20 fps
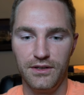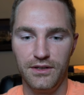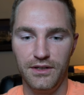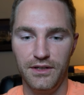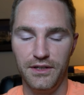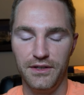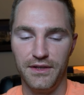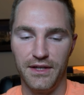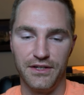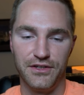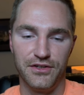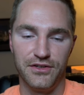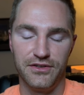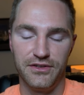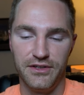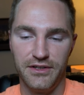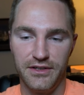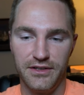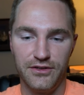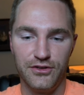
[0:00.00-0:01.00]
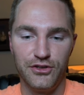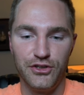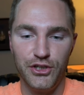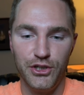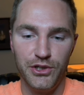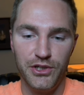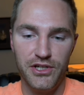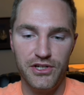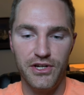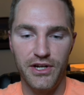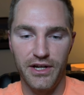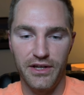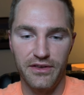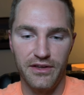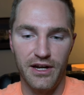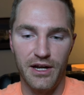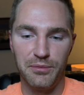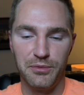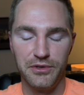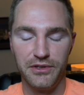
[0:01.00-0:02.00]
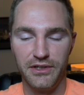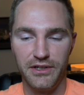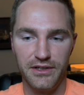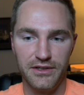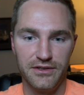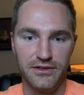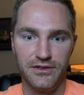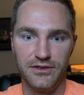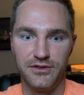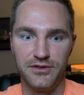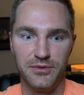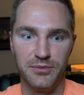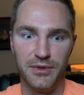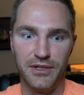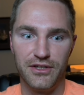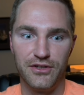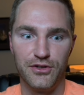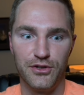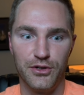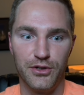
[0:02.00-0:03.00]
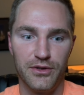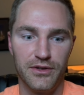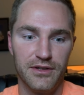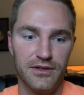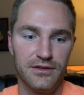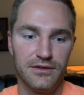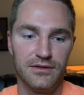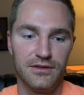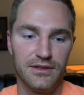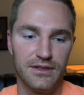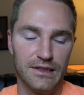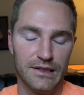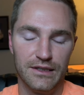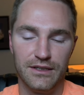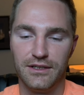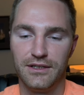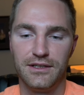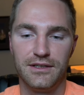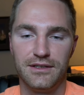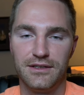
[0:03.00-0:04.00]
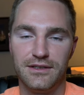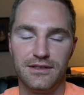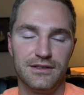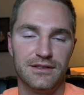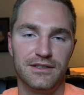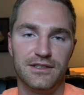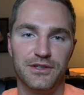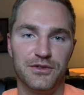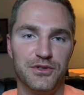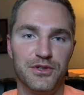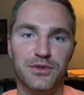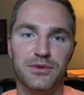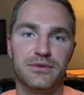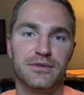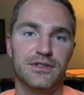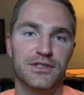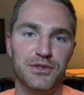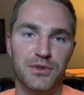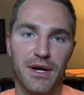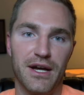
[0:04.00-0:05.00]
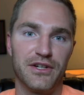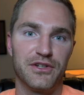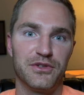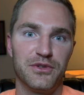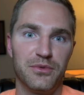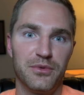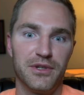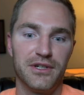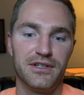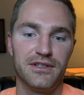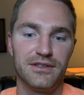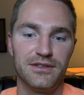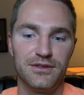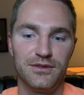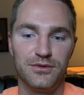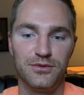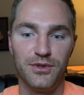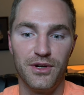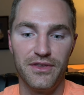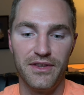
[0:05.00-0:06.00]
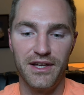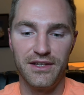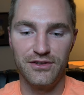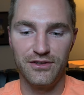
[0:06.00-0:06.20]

And that's just a security check that Apple does just to make sure that you actually want to run that